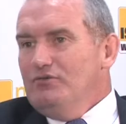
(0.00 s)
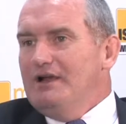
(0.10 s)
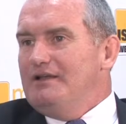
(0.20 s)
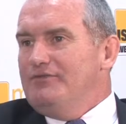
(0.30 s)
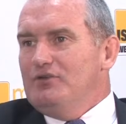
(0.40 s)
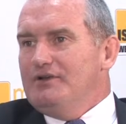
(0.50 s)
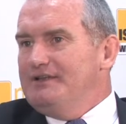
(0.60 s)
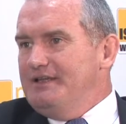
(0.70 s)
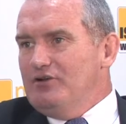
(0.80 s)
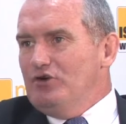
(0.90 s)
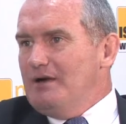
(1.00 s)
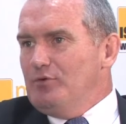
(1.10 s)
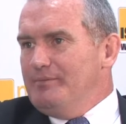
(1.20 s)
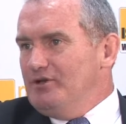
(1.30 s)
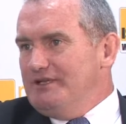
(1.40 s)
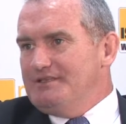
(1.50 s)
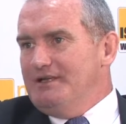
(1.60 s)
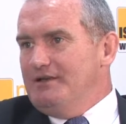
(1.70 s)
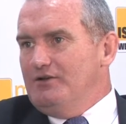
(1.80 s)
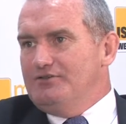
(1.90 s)
Right. If you look at the interoperability
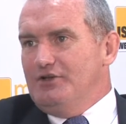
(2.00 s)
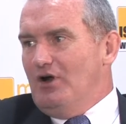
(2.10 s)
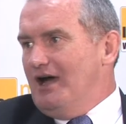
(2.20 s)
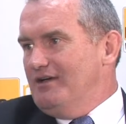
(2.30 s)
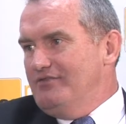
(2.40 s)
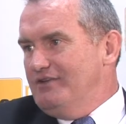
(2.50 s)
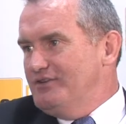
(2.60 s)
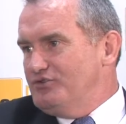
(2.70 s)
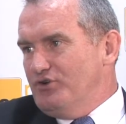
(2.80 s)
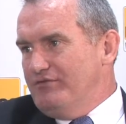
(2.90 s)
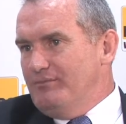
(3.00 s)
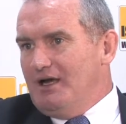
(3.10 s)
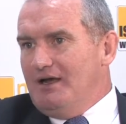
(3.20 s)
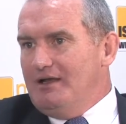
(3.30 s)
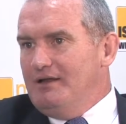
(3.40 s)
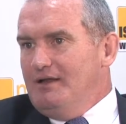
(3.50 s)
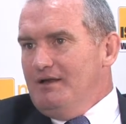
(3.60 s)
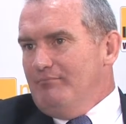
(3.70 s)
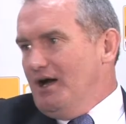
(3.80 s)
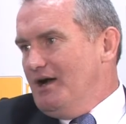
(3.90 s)
standards, OnViv is driven by
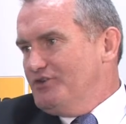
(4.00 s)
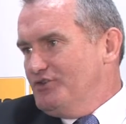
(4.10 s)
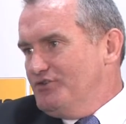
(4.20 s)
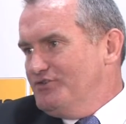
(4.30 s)
Bosch,